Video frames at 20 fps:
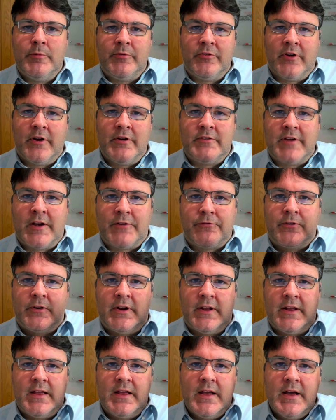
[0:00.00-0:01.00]
So
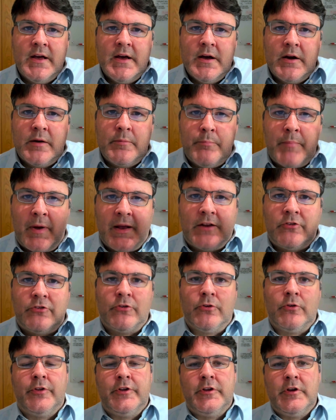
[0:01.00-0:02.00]
definitely make
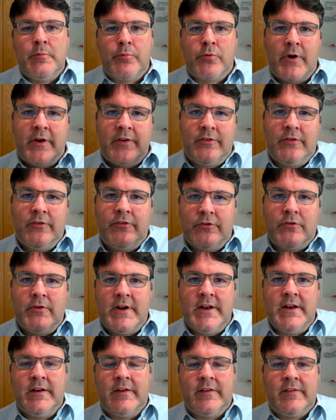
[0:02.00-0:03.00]
sure that you press the
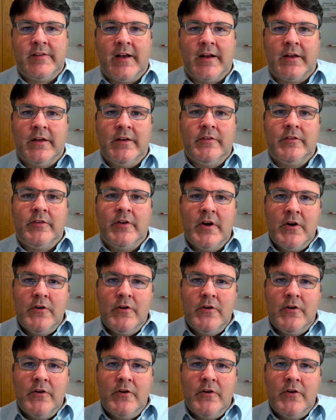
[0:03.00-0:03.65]
screen in a second